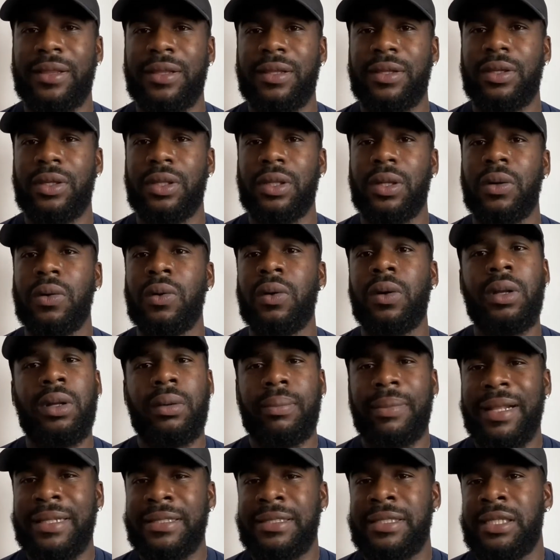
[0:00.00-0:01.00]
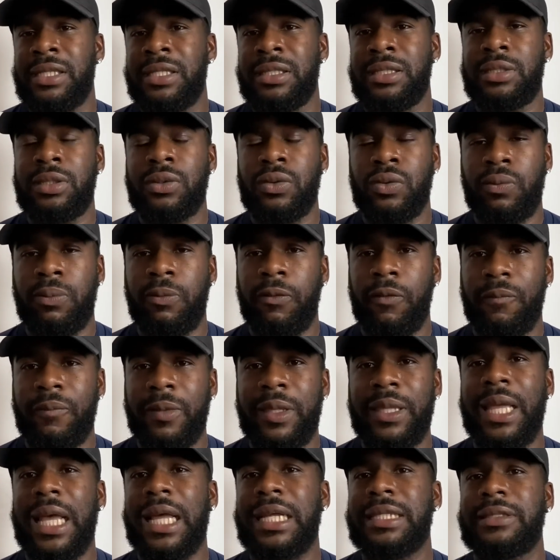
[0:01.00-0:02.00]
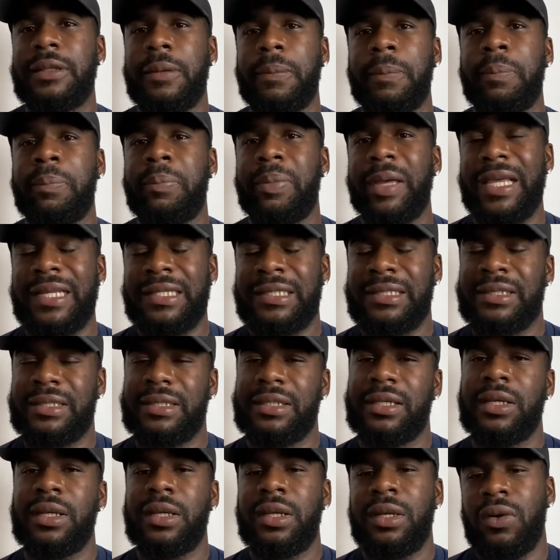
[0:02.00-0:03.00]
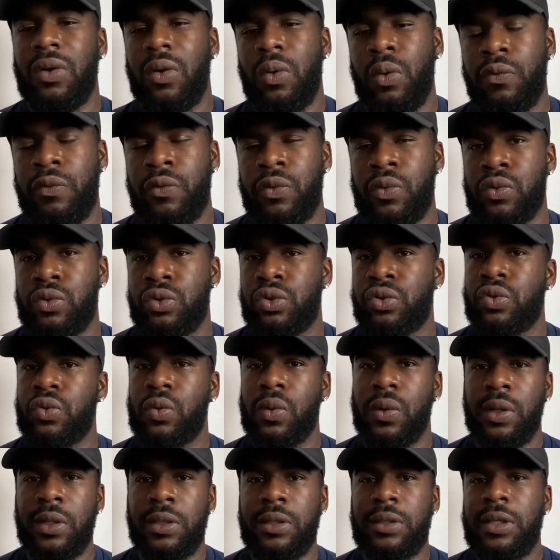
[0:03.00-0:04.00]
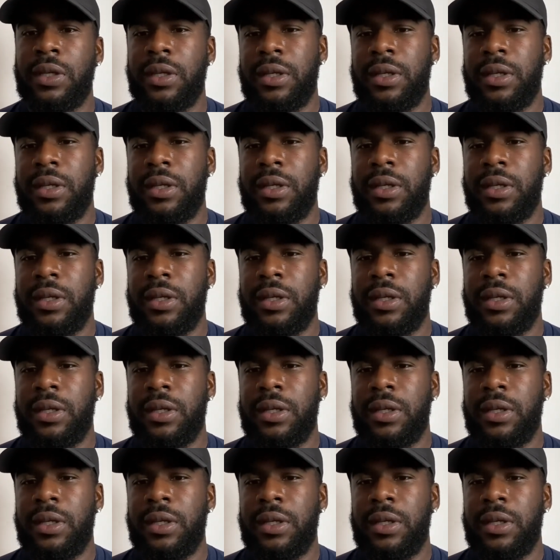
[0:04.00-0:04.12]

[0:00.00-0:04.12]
You know, Man City still, for me, has the best overall squad.